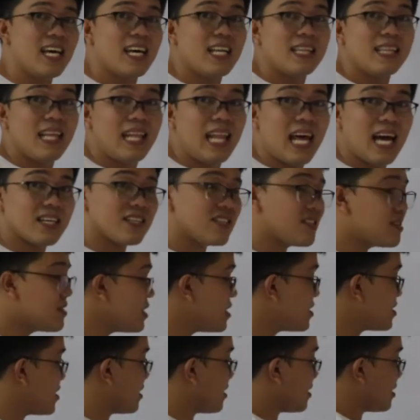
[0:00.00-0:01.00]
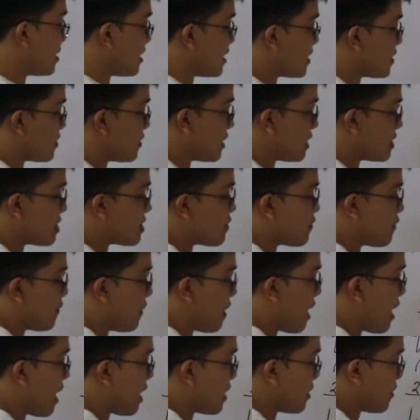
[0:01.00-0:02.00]
The last digit here is
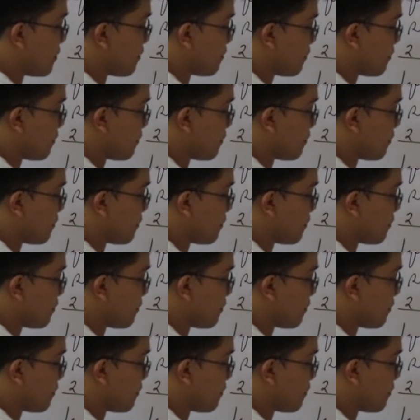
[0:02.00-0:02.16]
5.